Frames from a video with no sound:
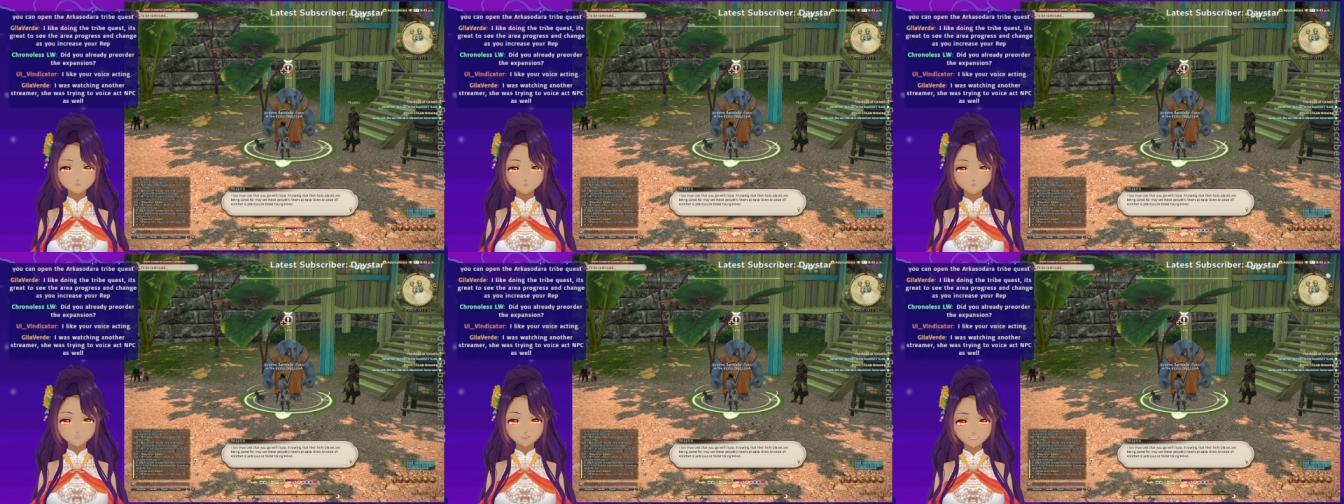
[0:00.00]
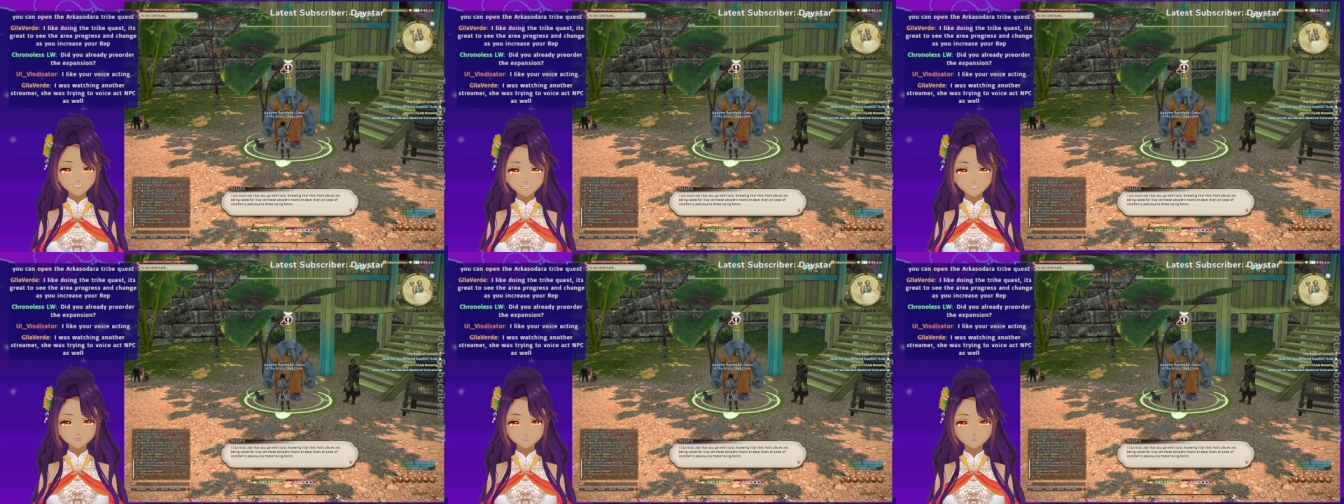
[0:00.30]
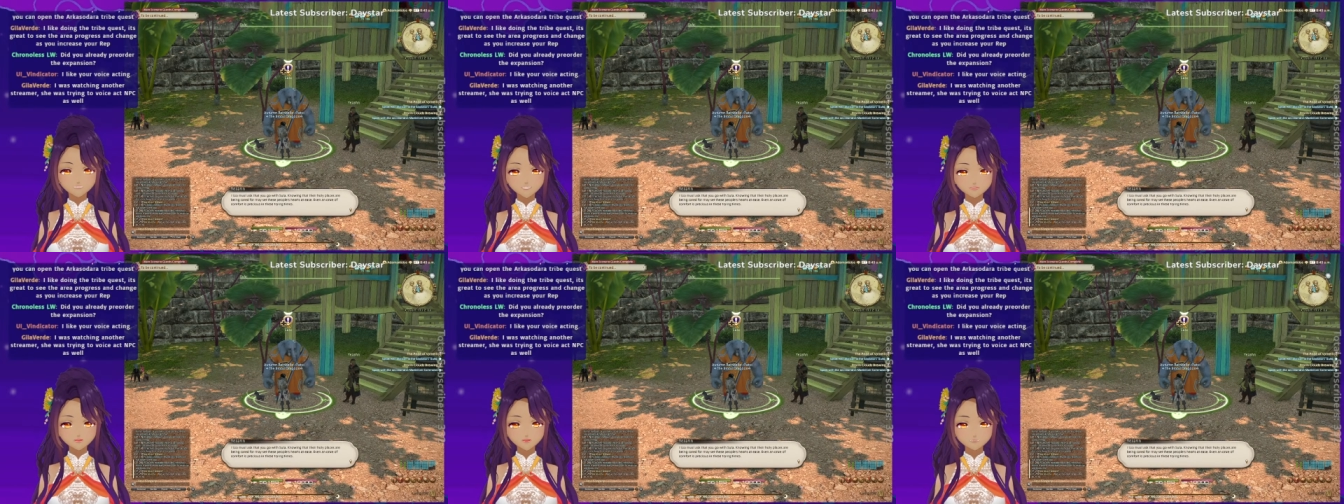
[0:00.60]
may
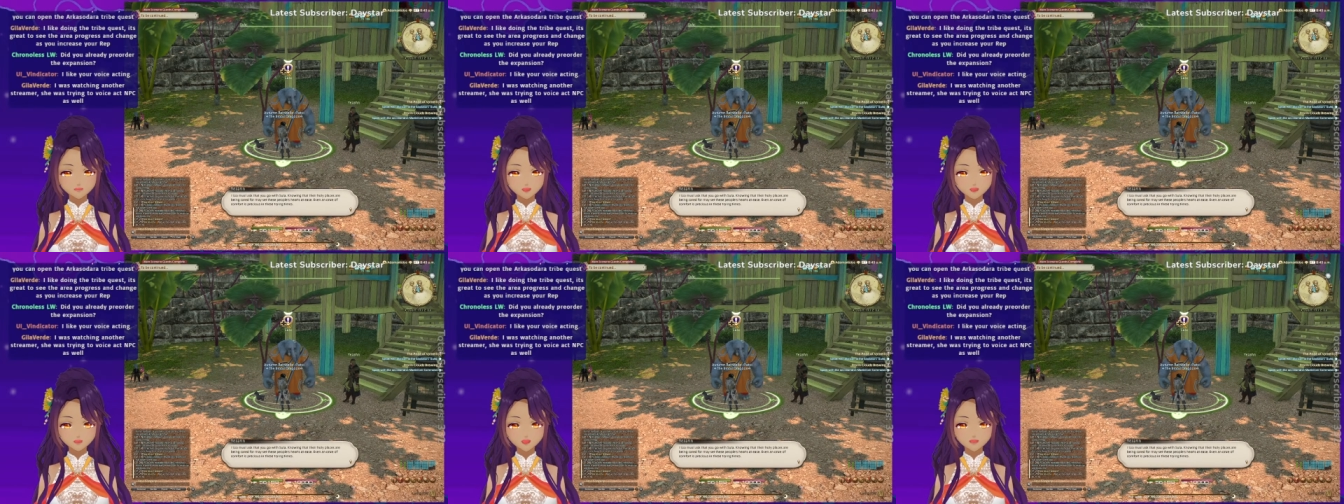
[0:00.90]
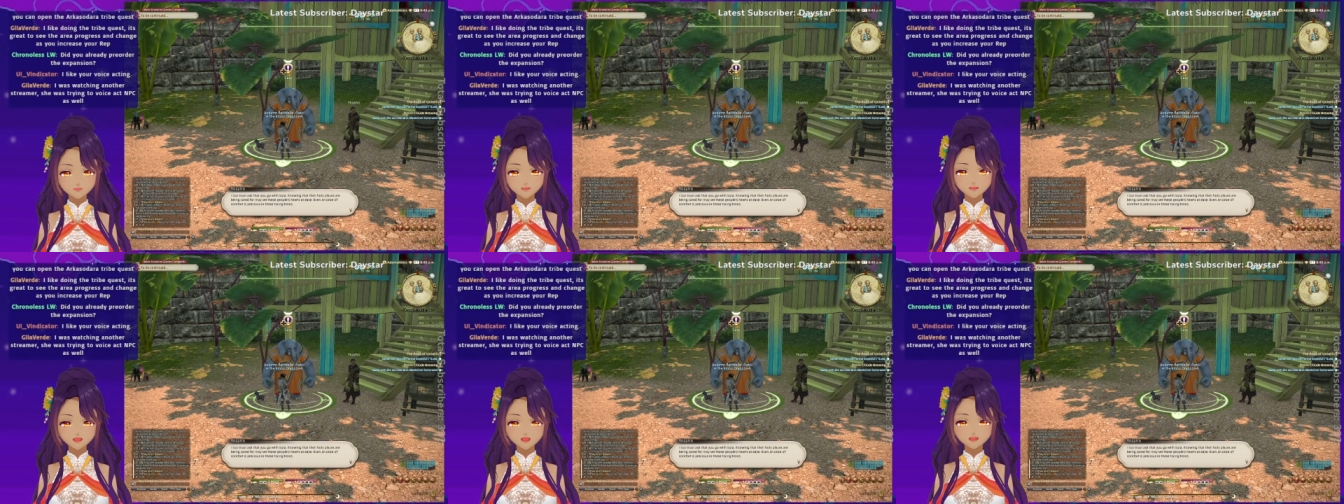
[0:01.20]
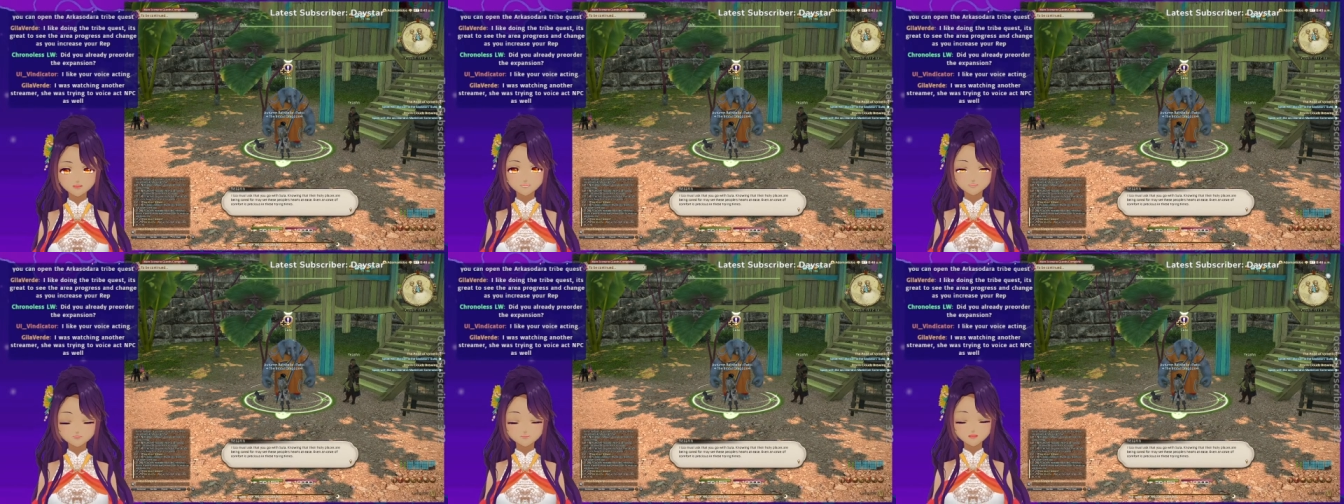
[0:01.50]
set these people's
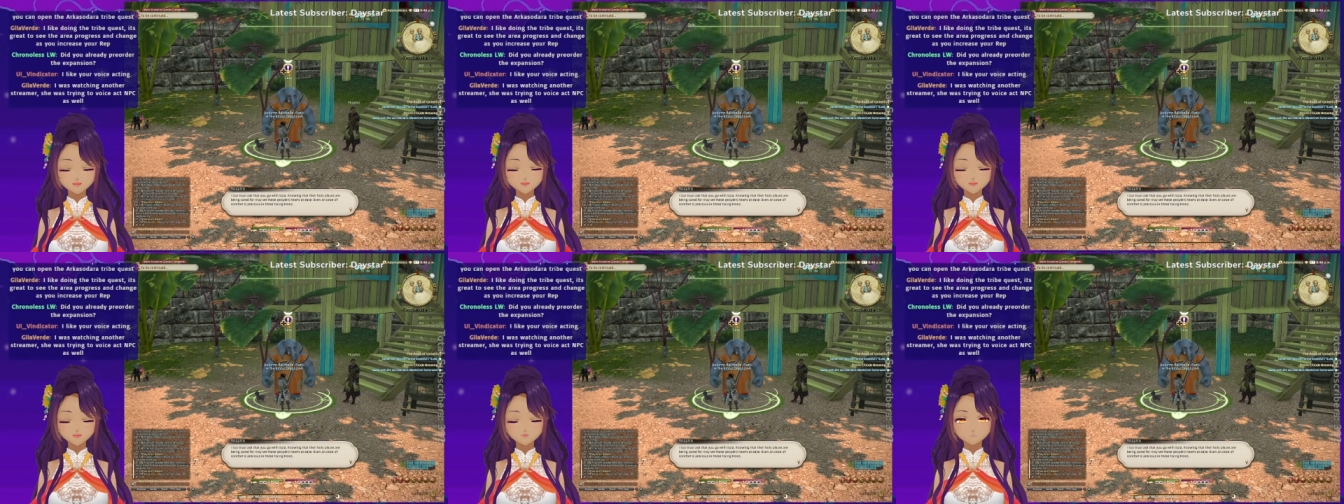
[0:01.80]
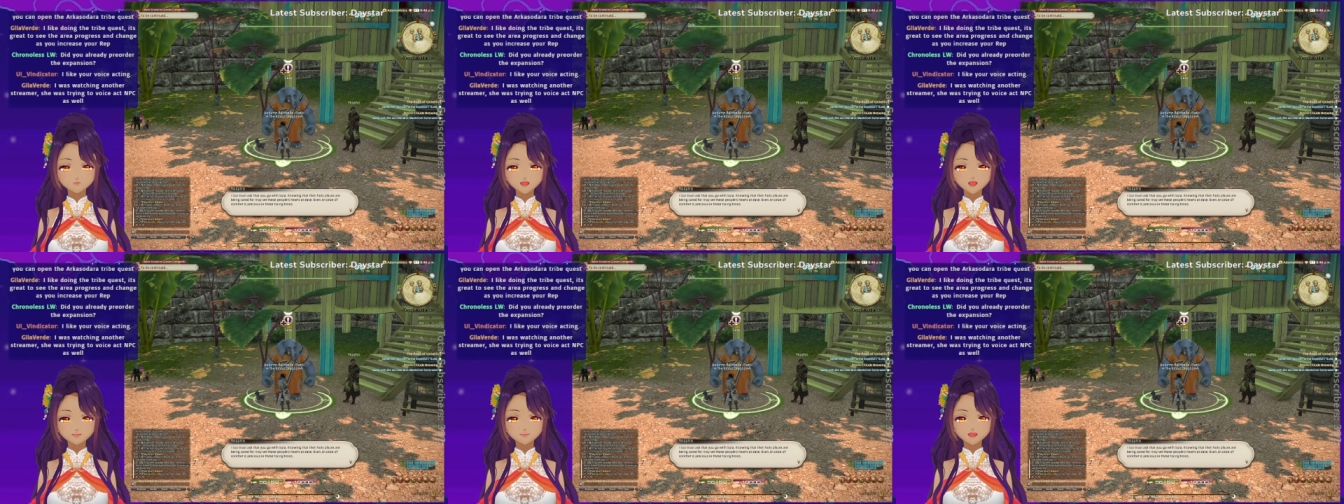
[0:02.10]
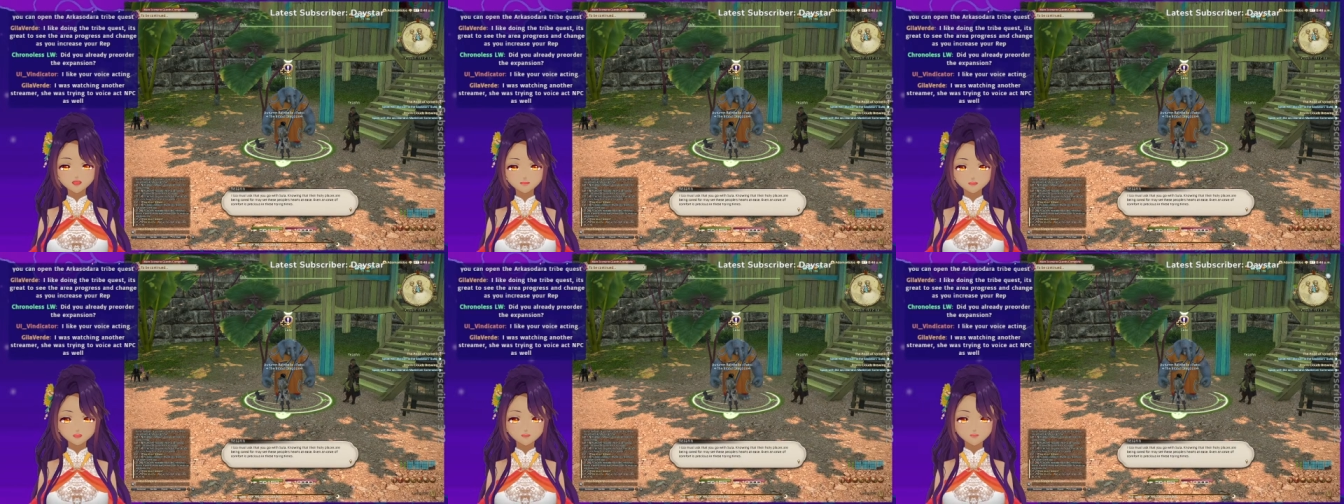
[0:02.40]
hearts
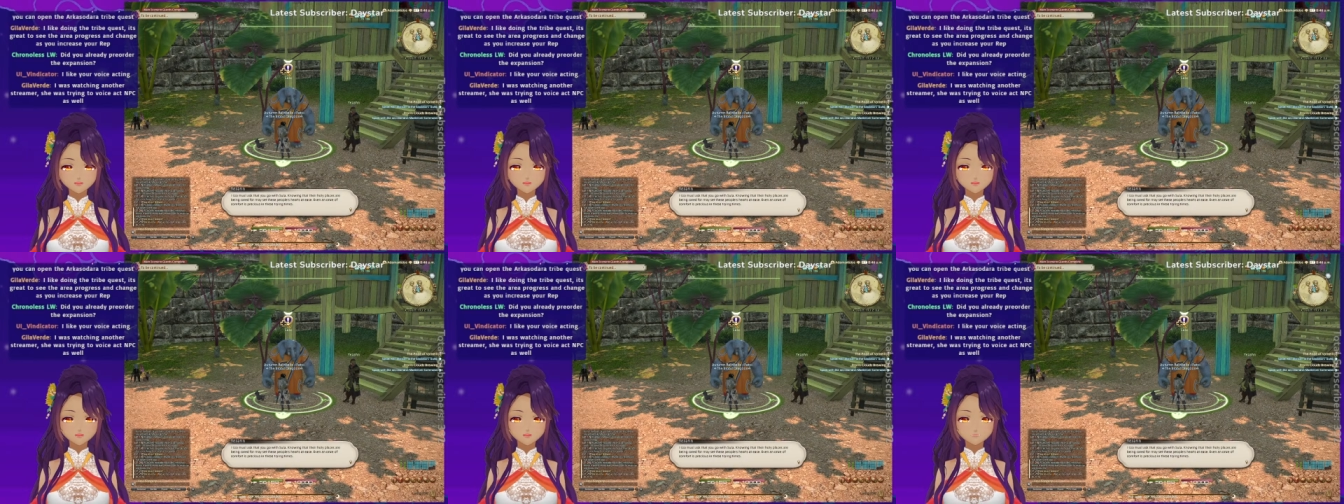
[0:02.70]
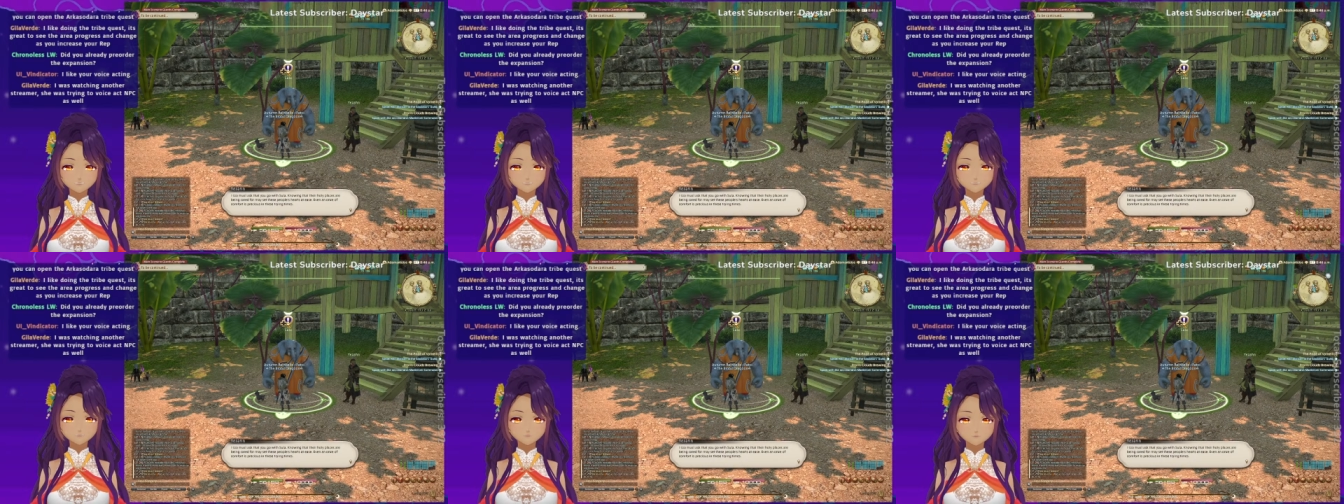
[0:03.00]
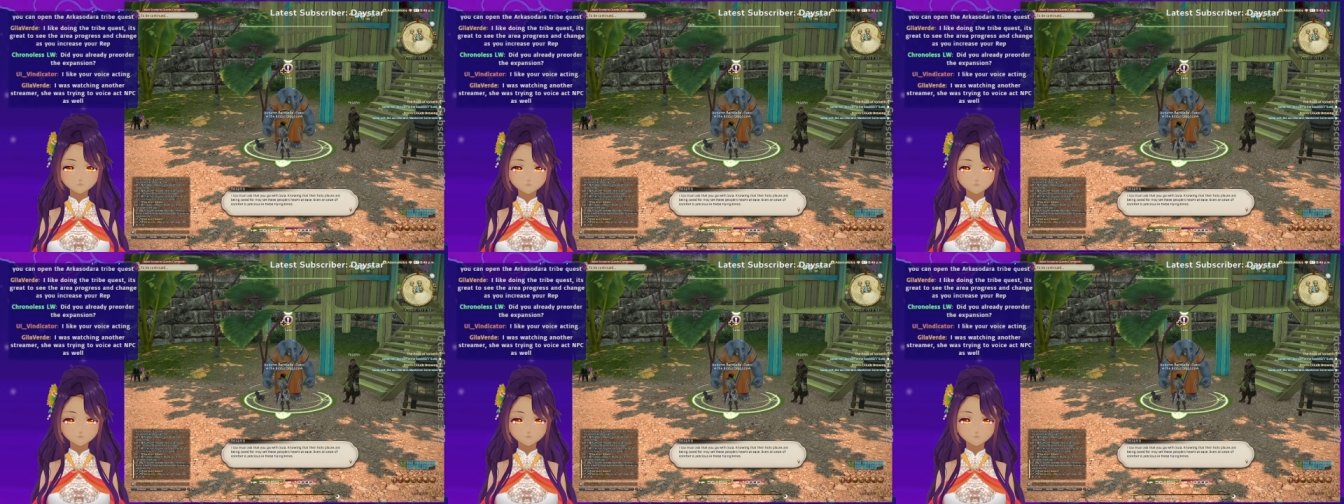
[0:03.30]
at ease.